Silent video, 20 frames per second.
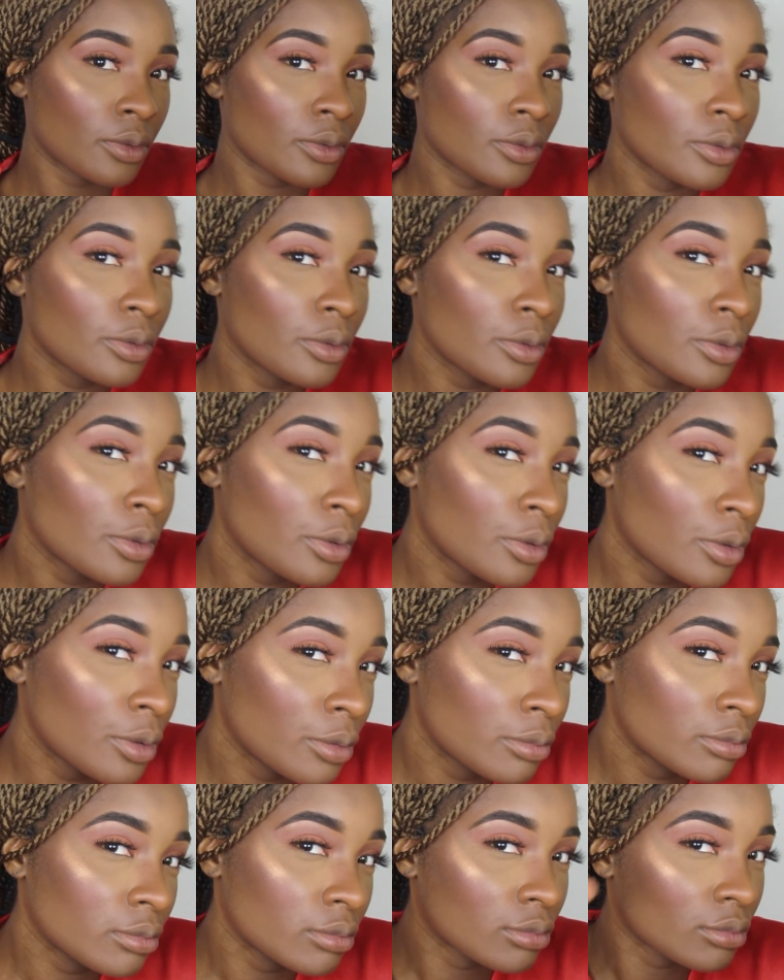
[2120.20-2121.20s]
Ooh.
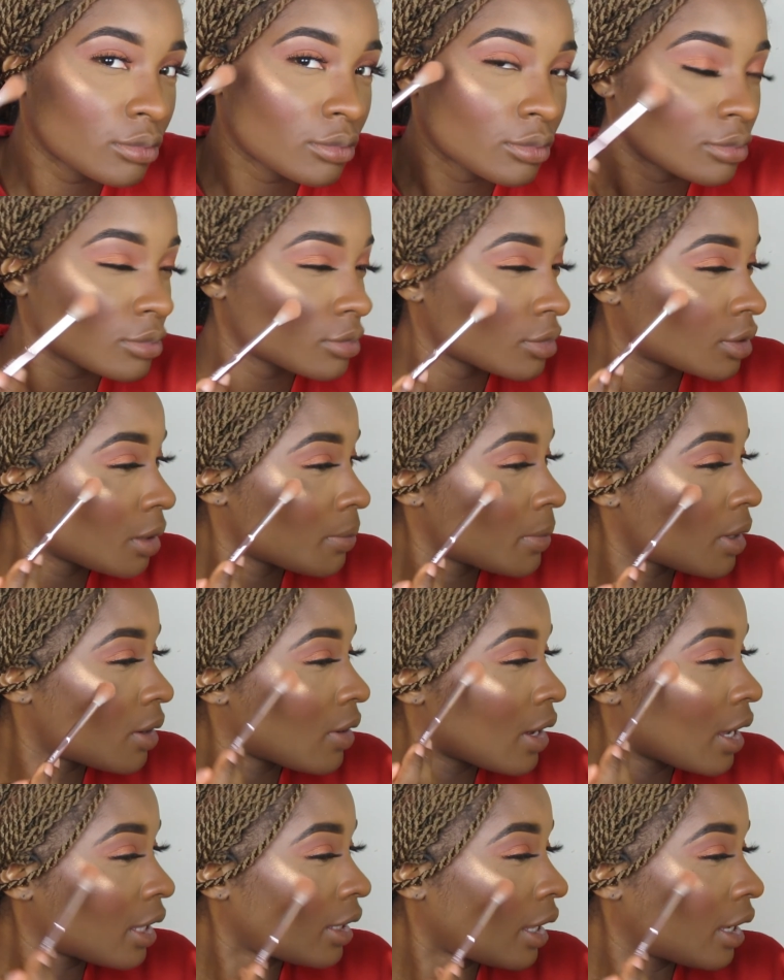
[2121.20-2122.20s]
Come
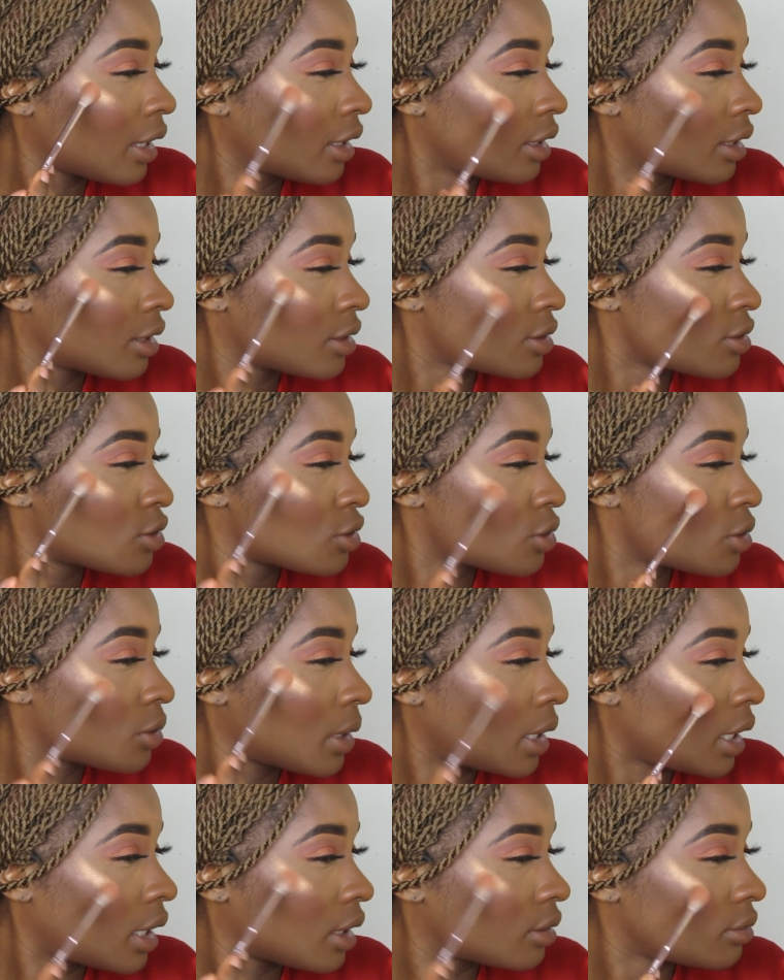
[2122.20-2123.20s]
on, highlight, get into
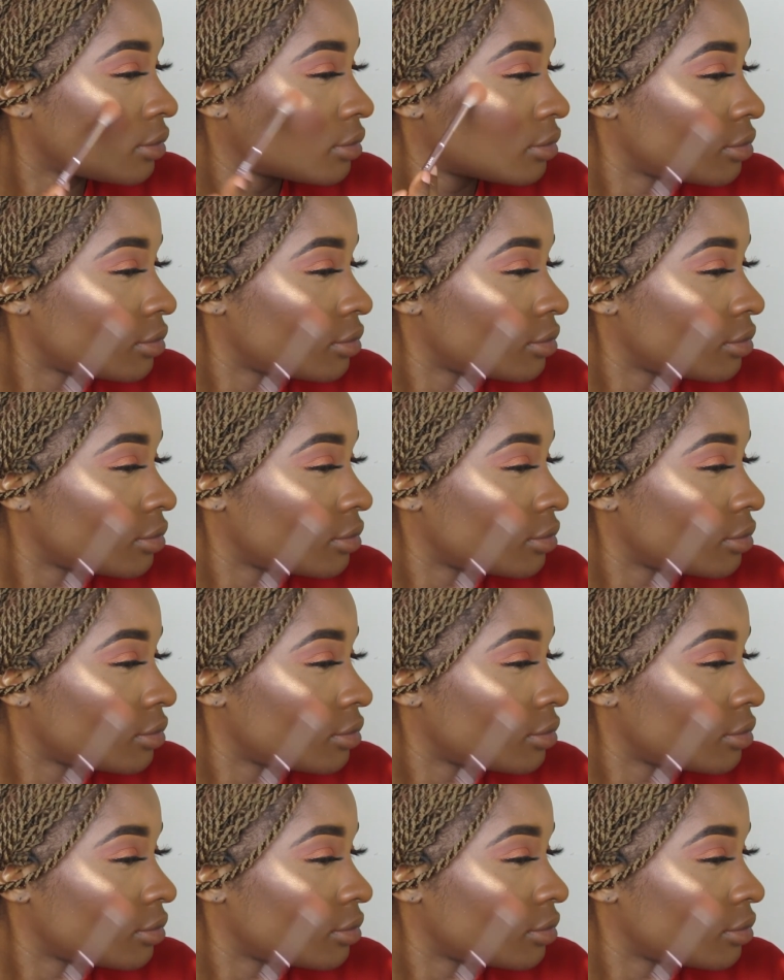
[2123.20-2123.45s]
it.